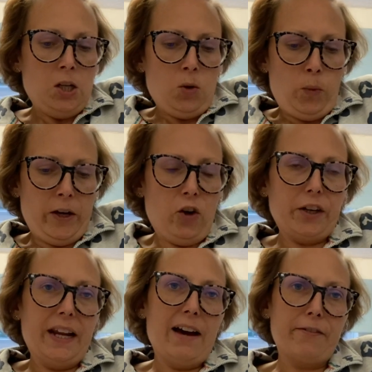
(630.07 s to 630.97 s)
We are
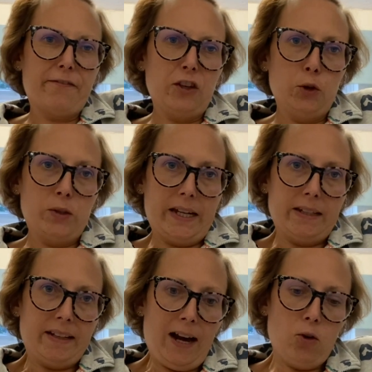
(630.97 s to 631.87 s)
going to have a few
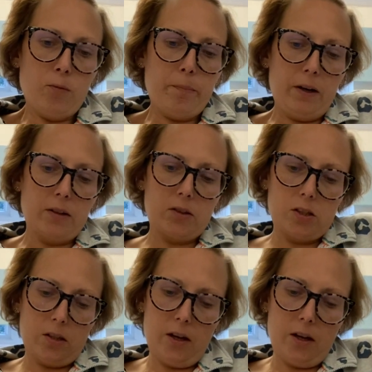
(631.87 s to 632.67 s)
days out, but